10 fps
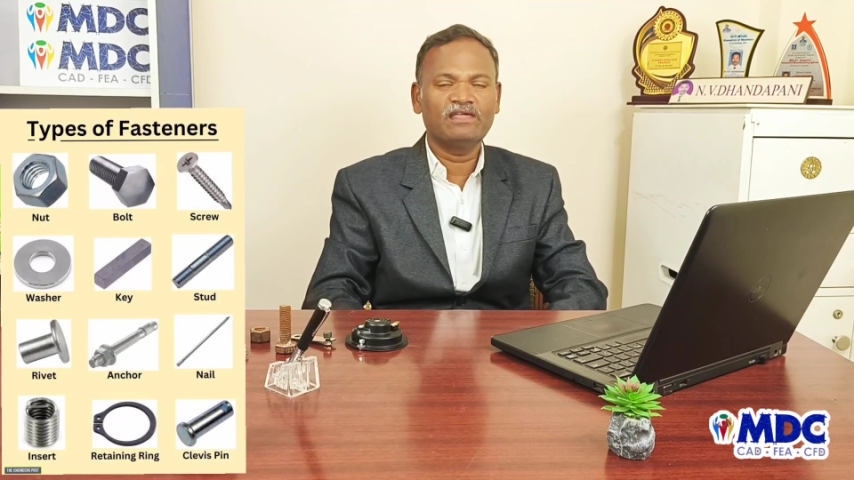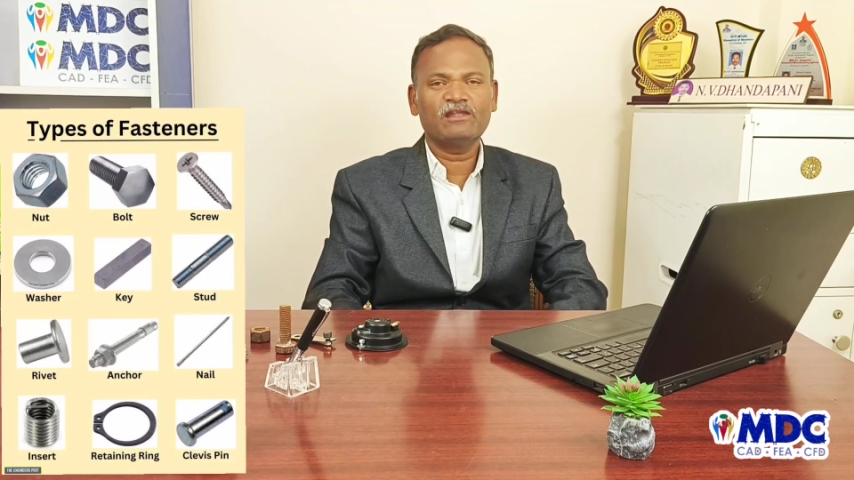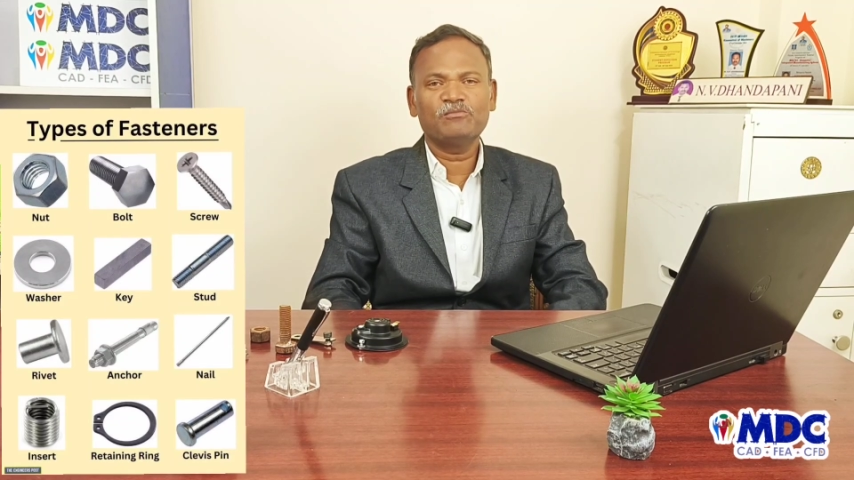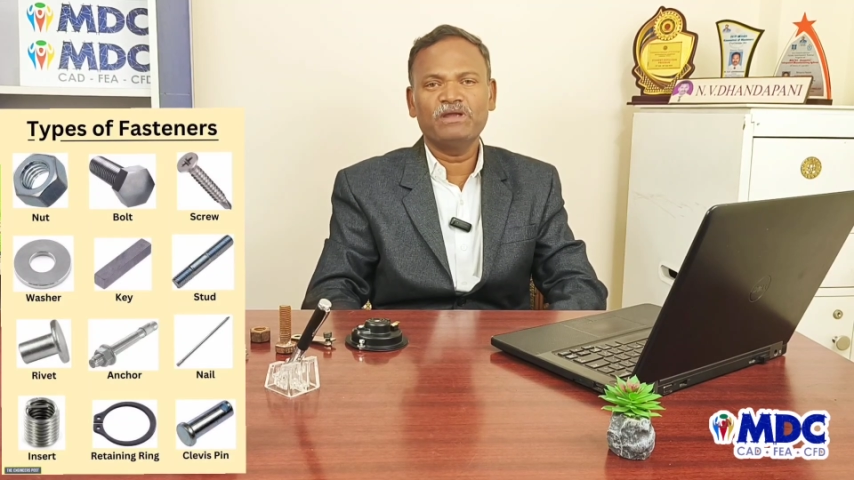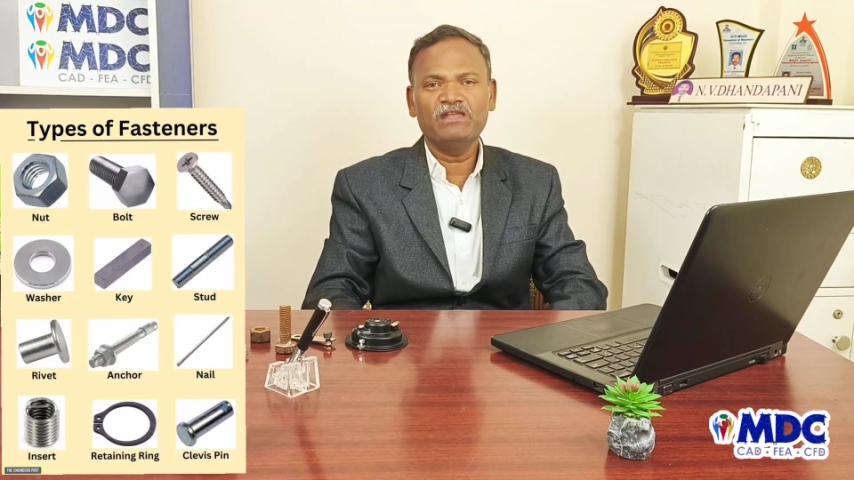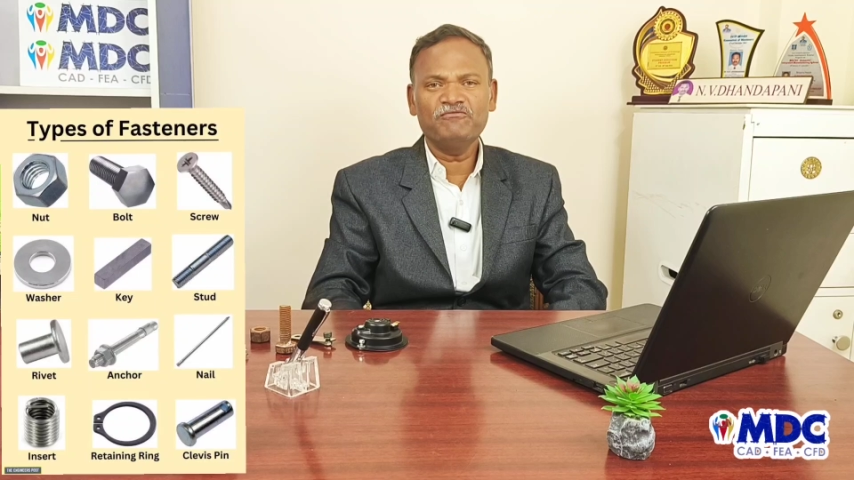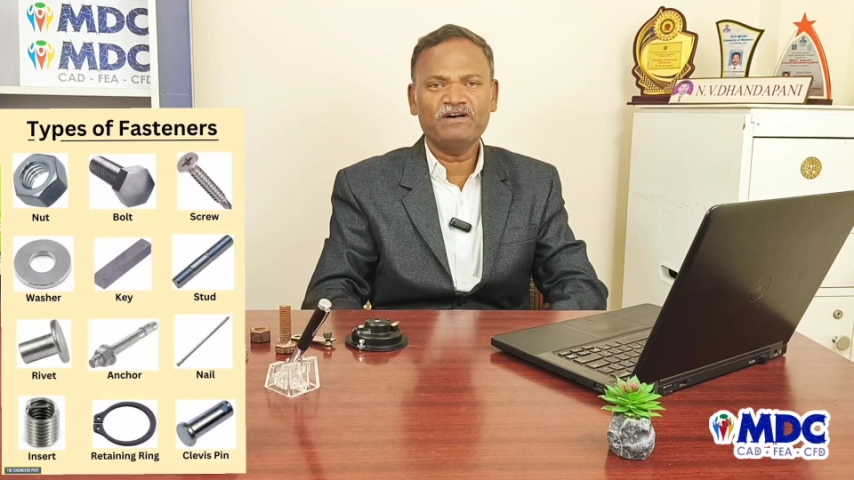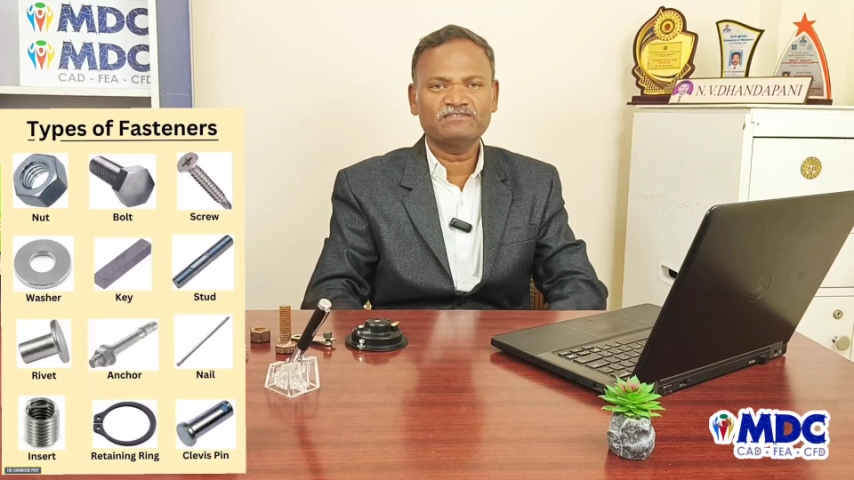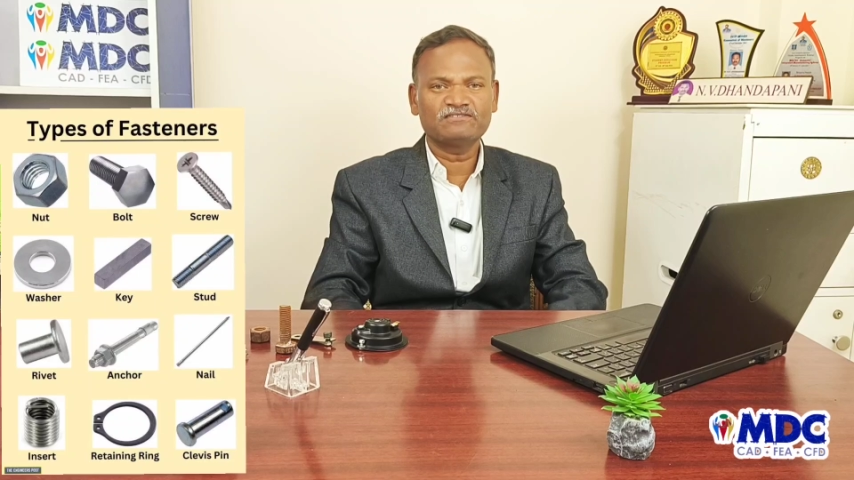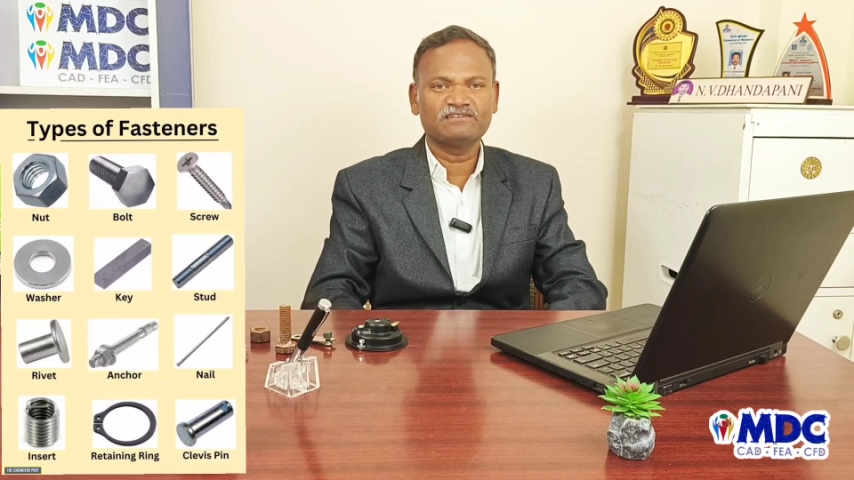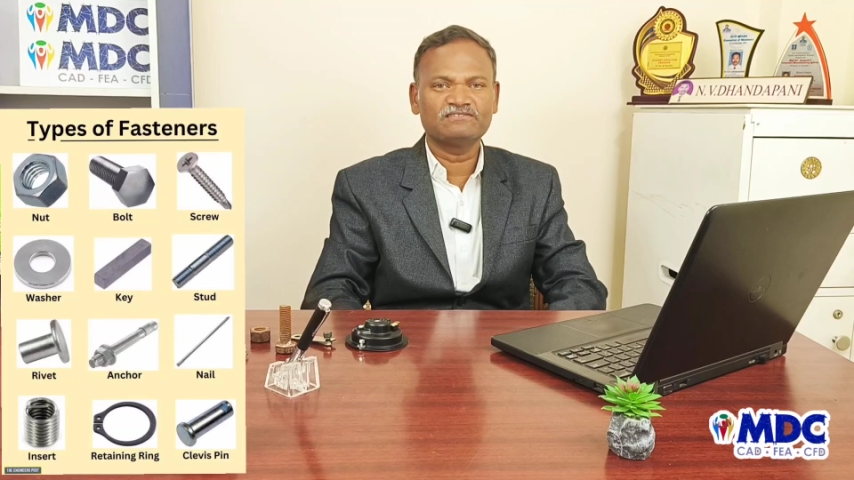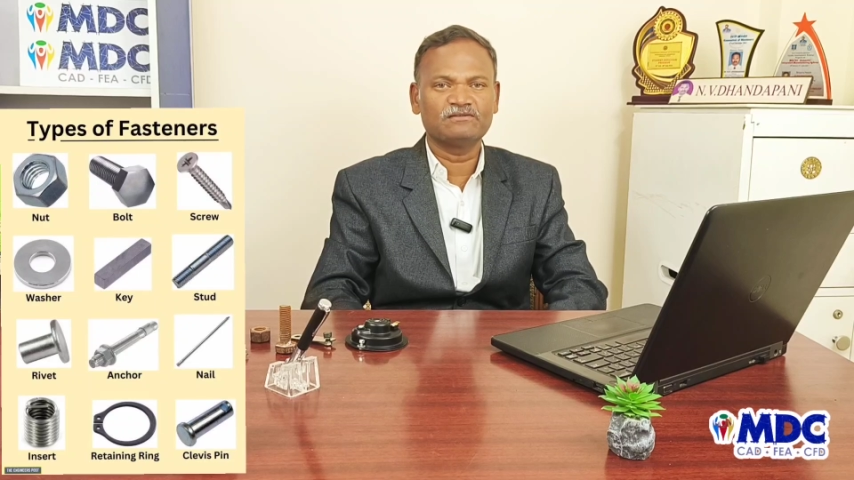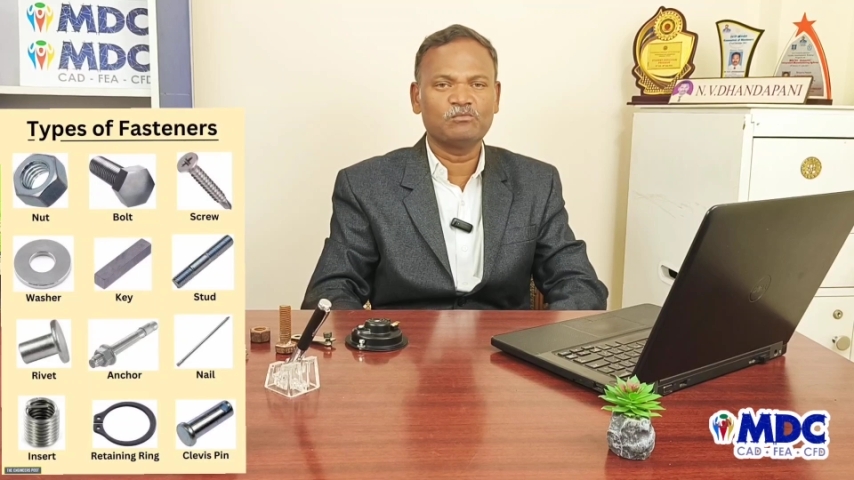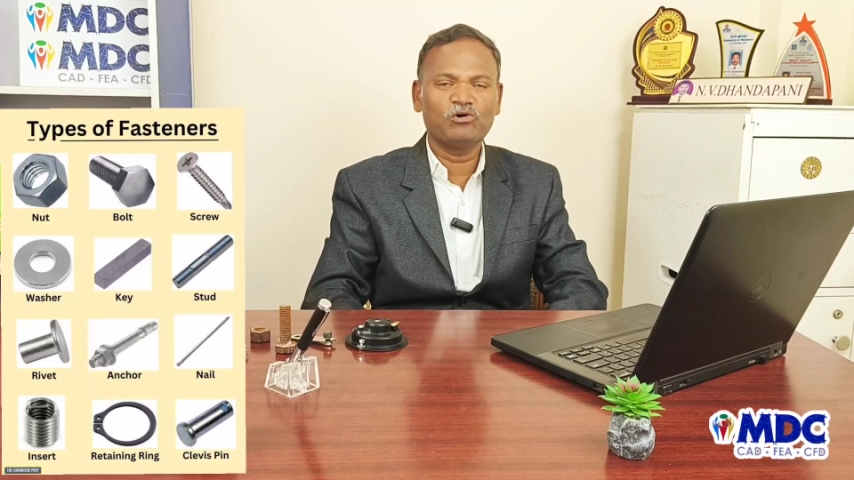There are many fasteners,